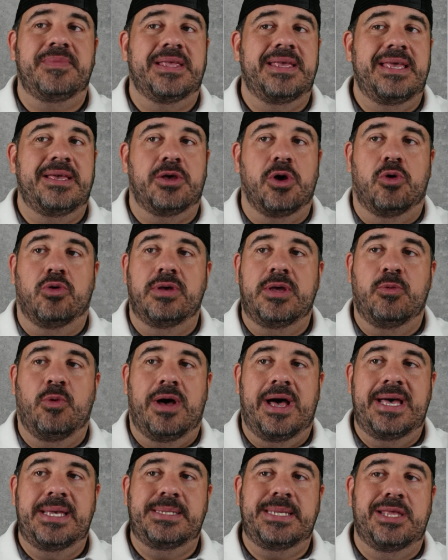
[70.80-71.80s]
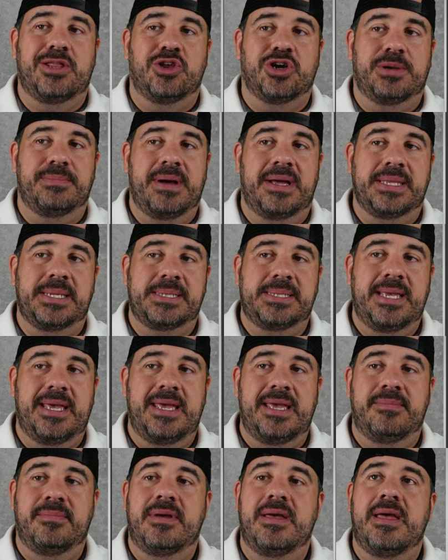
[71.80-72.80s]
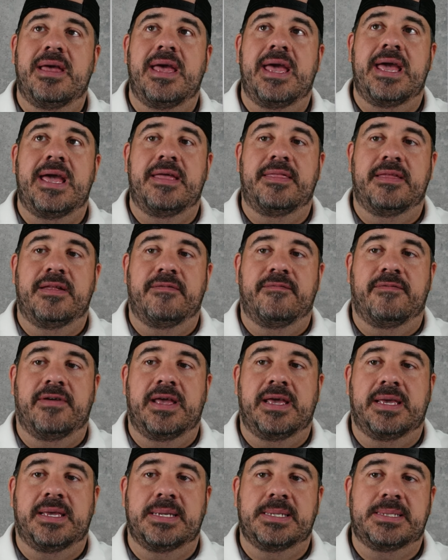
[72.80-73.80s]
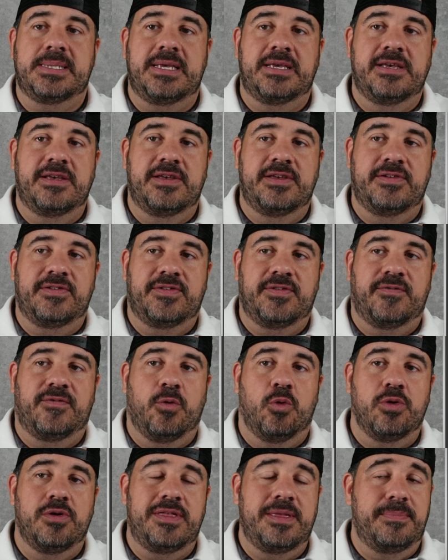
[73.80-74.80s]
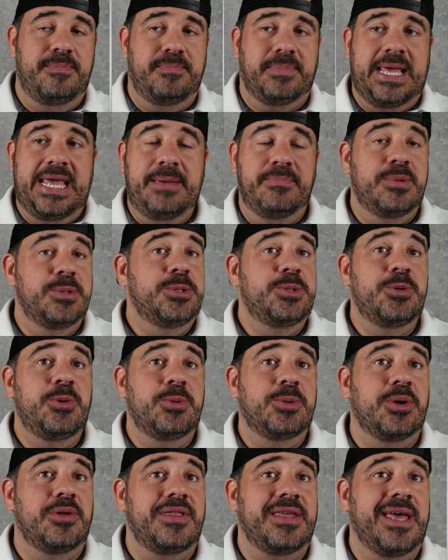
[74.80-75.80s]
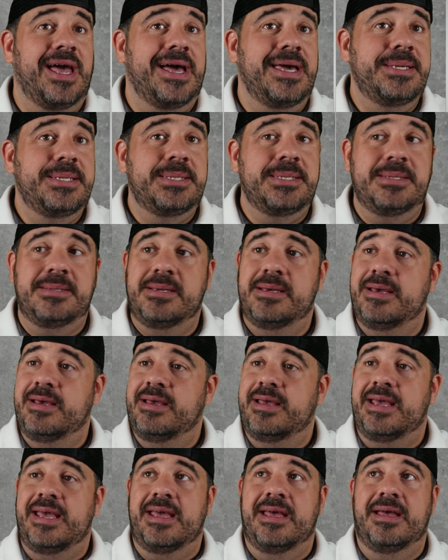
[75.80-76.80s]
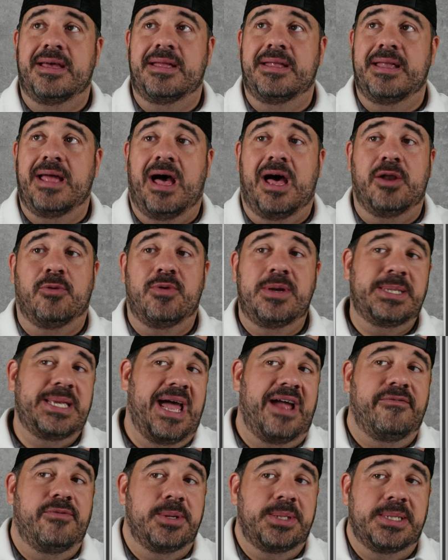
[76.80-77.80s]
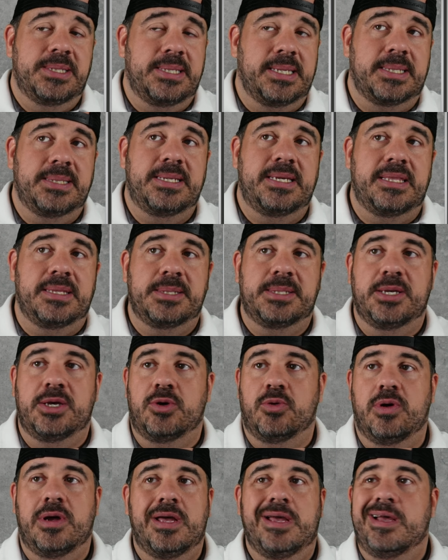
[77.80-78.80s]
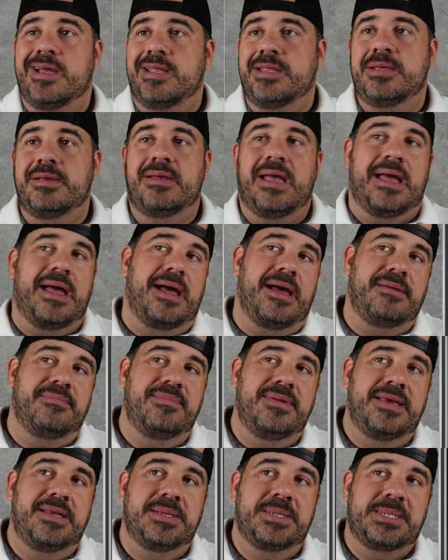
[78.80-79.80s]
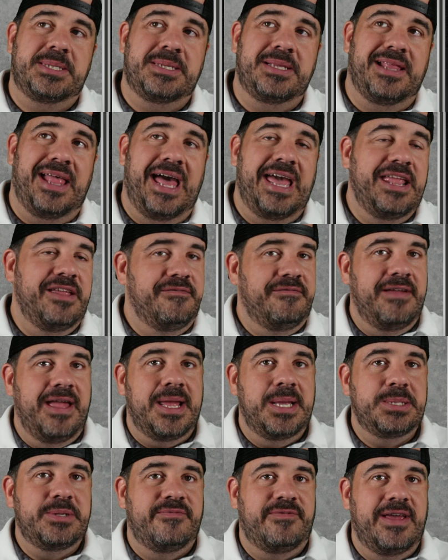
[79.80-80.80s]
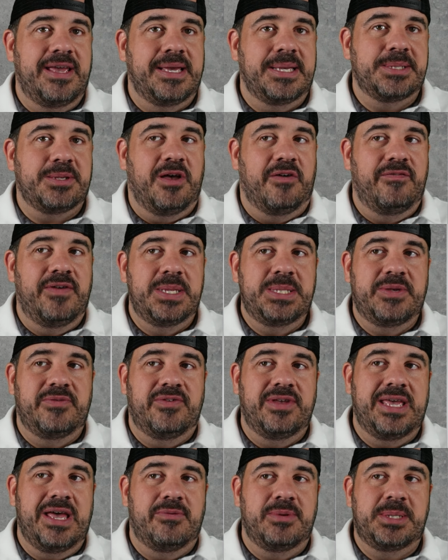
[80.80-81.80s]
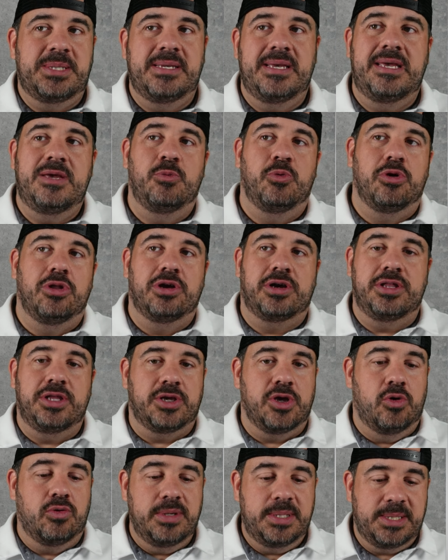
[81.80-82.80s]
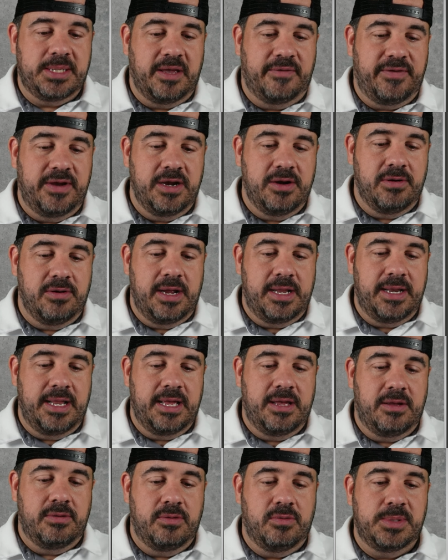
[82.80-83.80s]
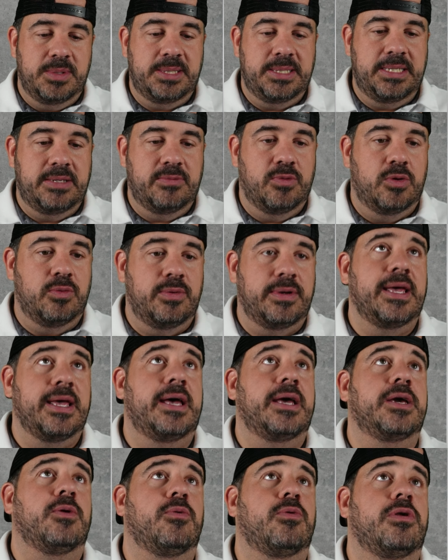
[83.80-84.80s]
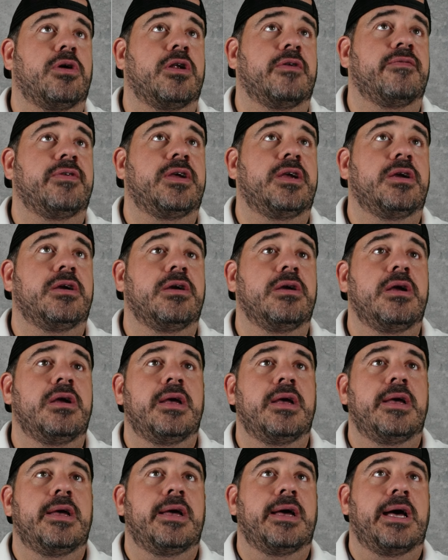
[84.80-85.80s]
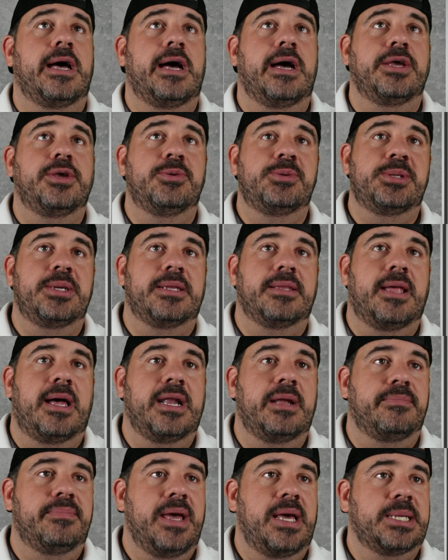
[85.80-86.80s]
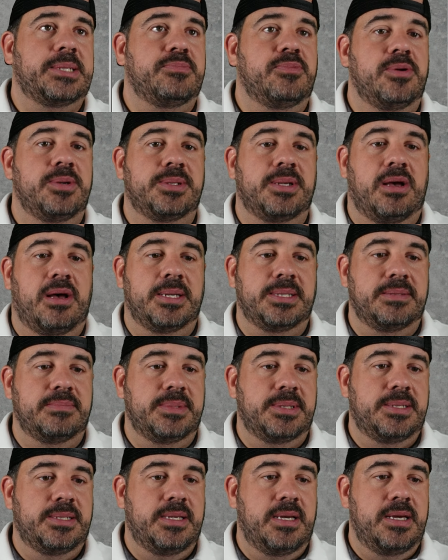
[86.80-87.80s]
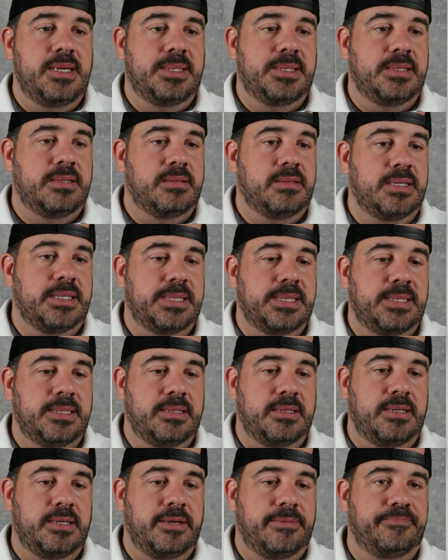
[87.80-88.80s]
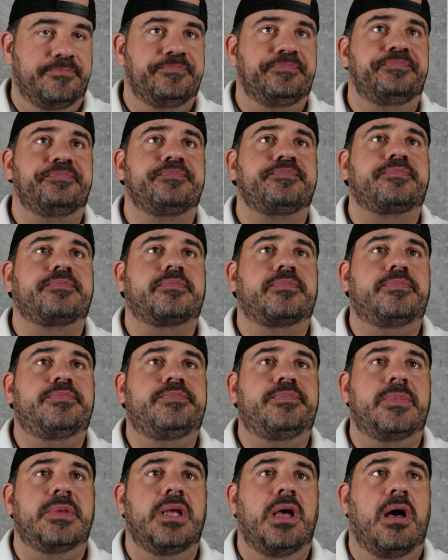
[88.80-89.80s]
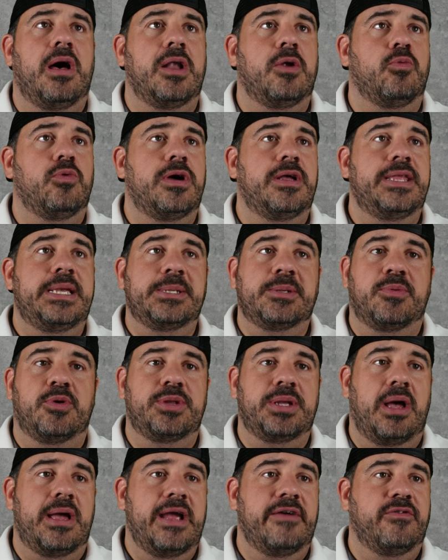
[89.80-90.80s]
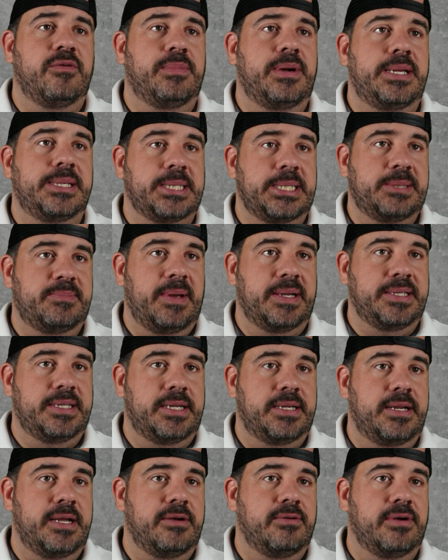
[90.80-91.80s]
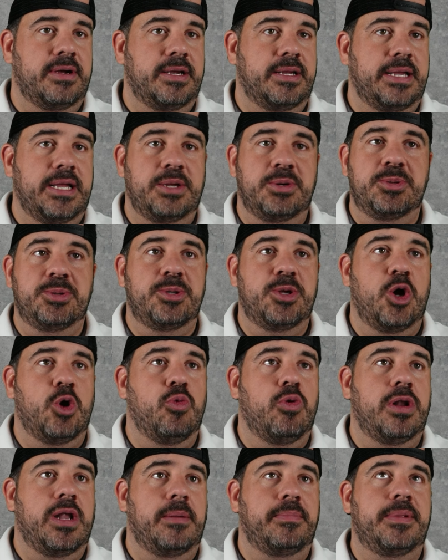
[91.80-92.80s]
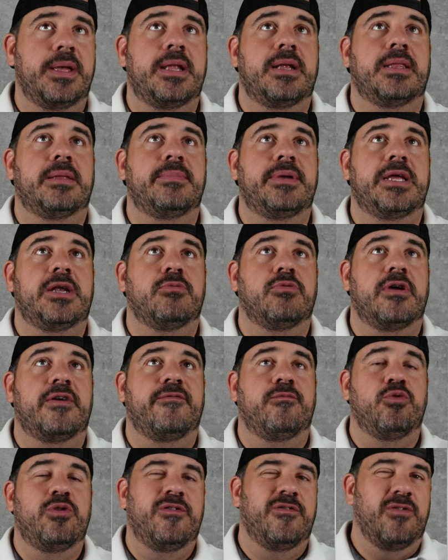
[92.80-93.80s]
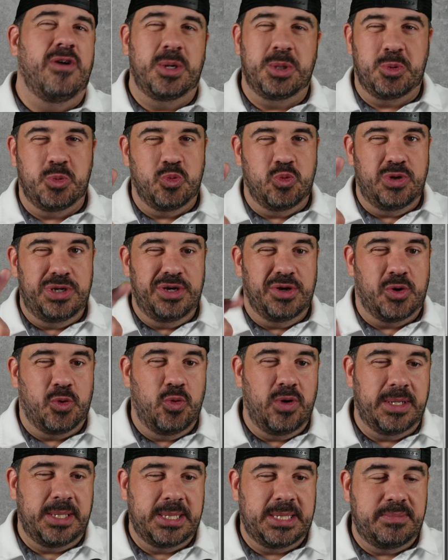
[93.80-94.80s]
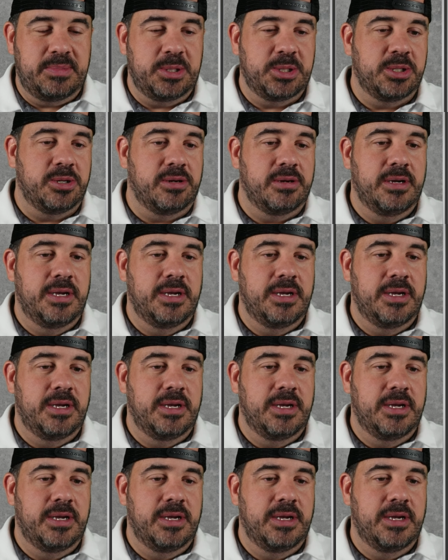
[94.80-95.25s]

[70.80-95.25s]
Goalie wise, they look about the same. And then Vegas is fourth in keeping dudes on the ice, and Ottawa's average is 16th. So, I mean, slight advantage of Vegas offensively, I would say. We're looking at the goalie stuff here right now. We'll see what we got going on over here. Using lineup experts, awesome site. Let's see. Ottawa, these are both everybody's expected today, right? Yeah, there's no one updated. Let me hit a refresh real quick to be sure.